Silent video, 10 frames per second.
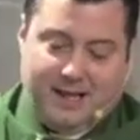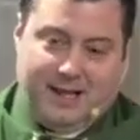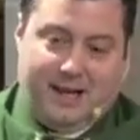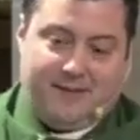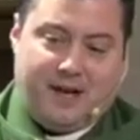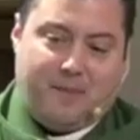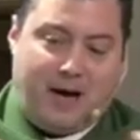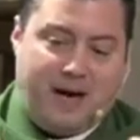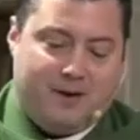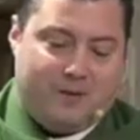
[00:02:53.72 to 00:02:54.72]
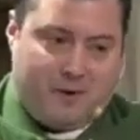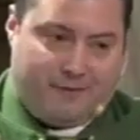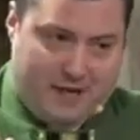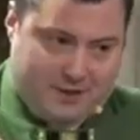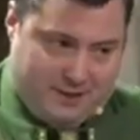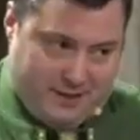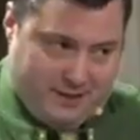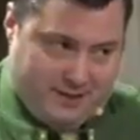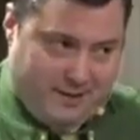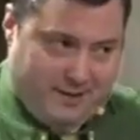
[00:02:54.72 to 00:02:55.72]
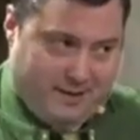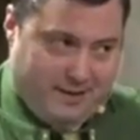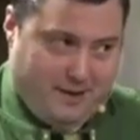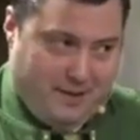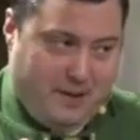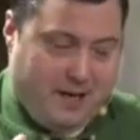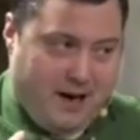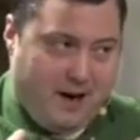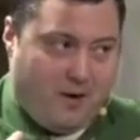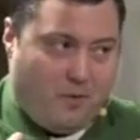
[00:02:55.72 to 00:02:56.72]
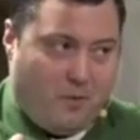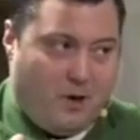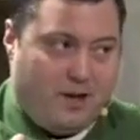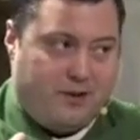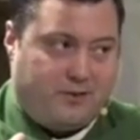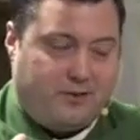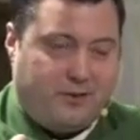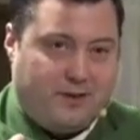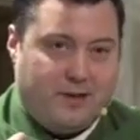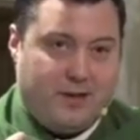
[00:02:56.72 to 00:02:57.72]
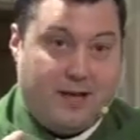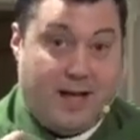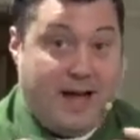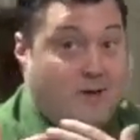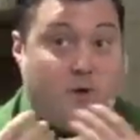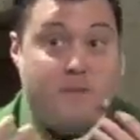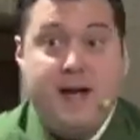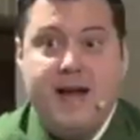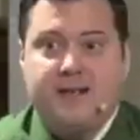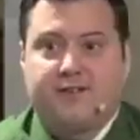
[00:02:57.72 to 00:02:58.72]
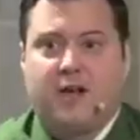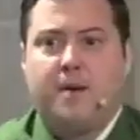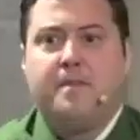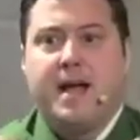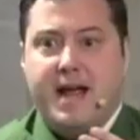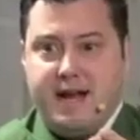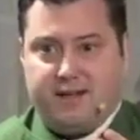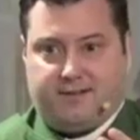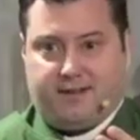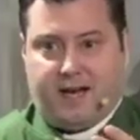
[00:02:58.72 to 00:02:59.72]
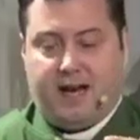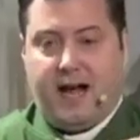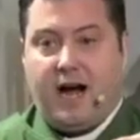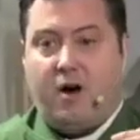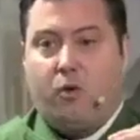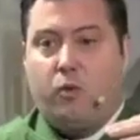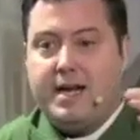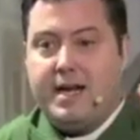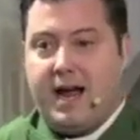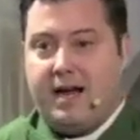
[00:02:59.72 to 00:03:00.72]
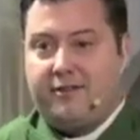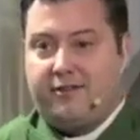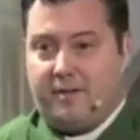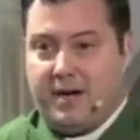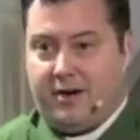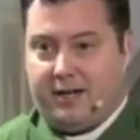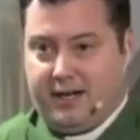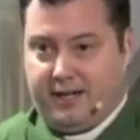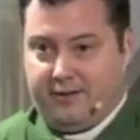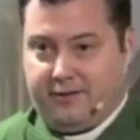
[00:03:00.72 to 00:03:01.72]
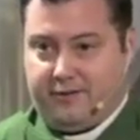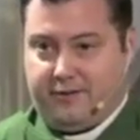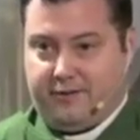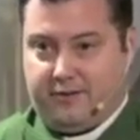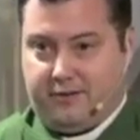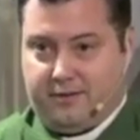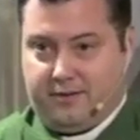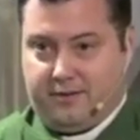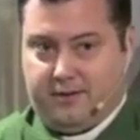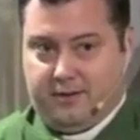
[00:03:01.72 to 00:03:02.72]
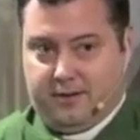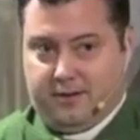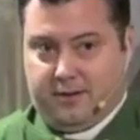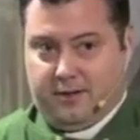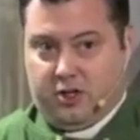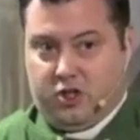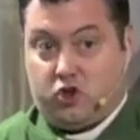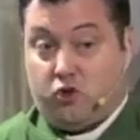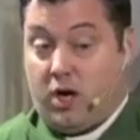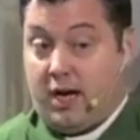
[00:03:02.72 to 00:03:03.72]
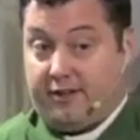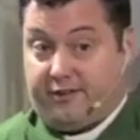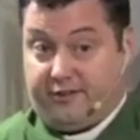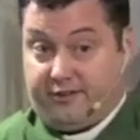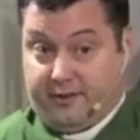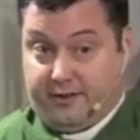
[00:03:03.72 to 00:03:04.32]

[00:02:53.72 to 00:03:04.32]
And that upon reflection, Pierre was and remains amazed at how we as Americans trust